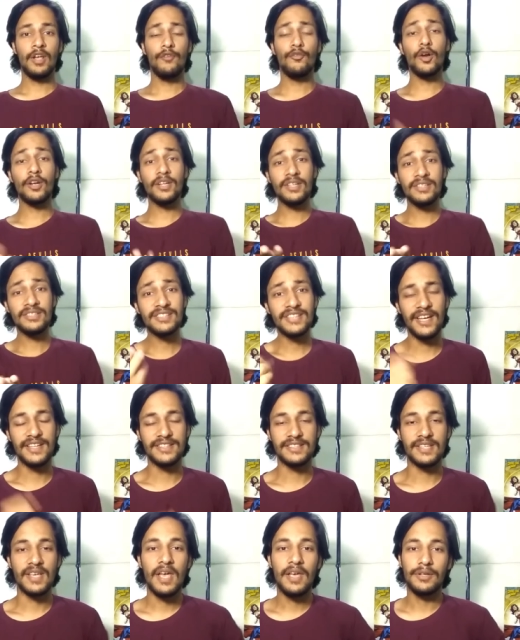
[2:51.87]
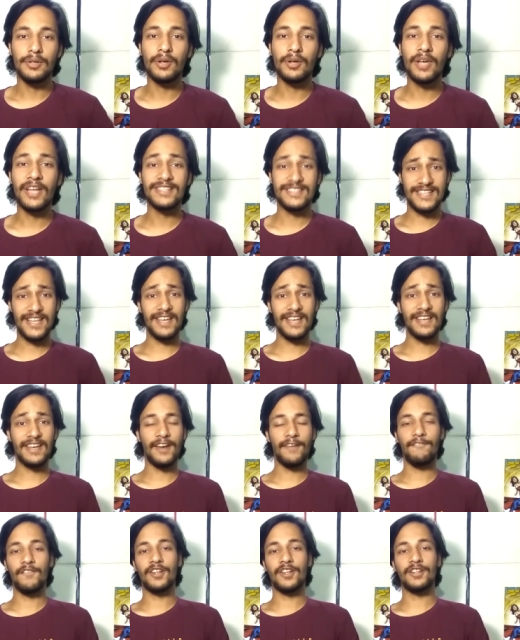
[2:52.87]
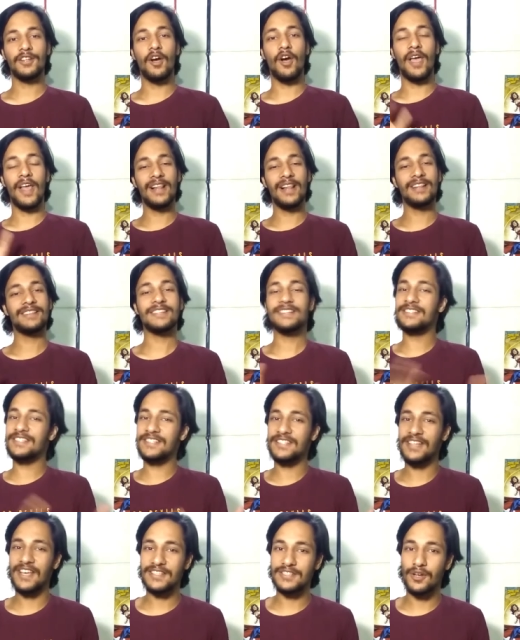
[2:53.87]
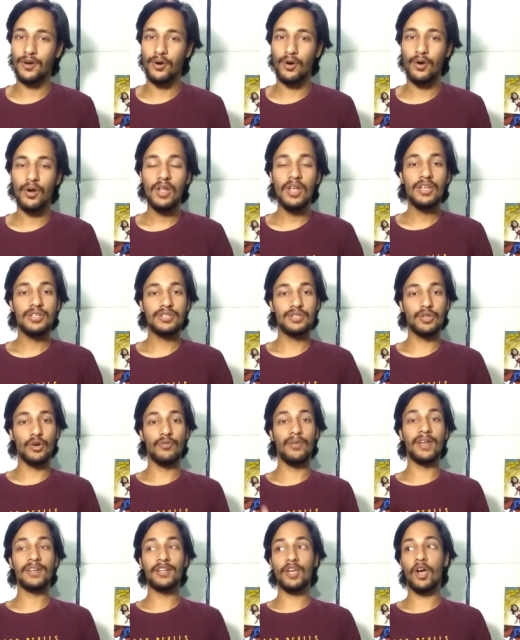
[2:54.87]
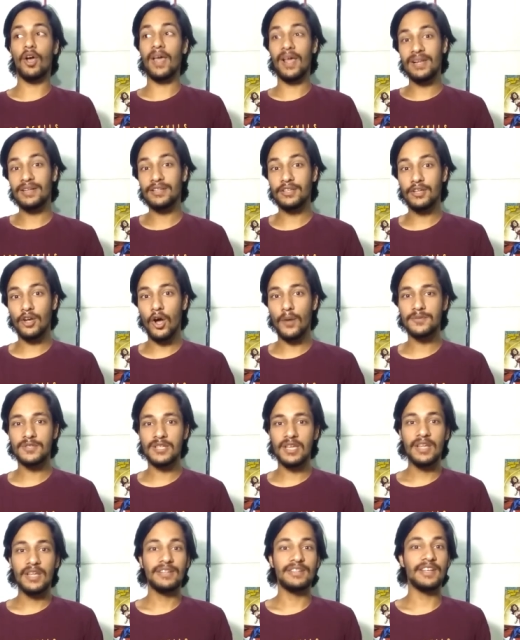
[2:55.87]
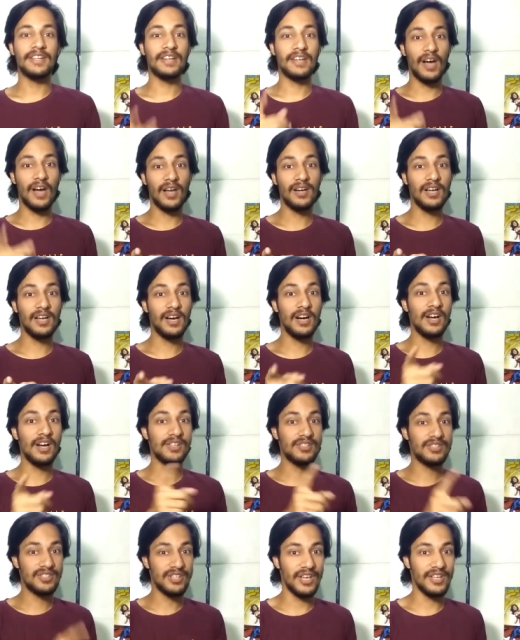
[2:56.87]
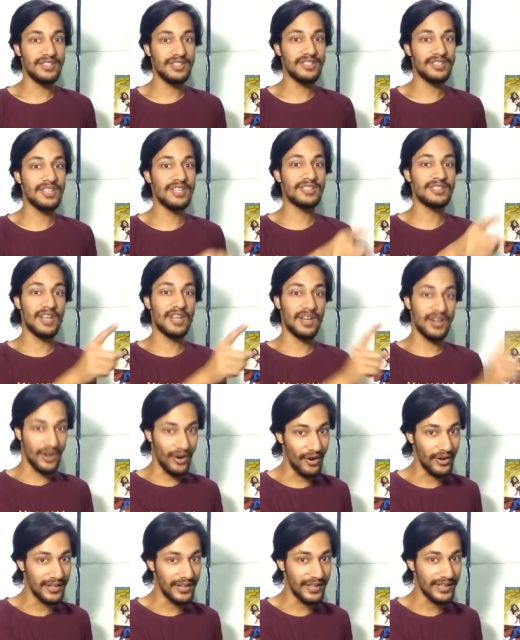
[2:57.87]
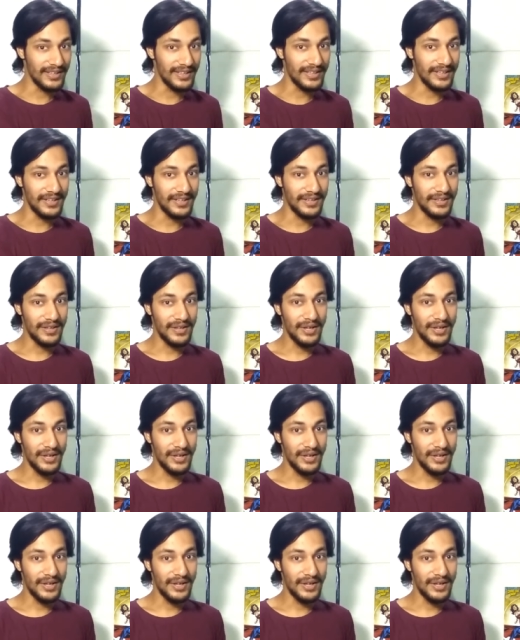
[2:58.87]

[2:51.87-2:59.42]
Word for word: For instance, you can sync it with your health in CSGO, so when your health drops, the color changes accordingly.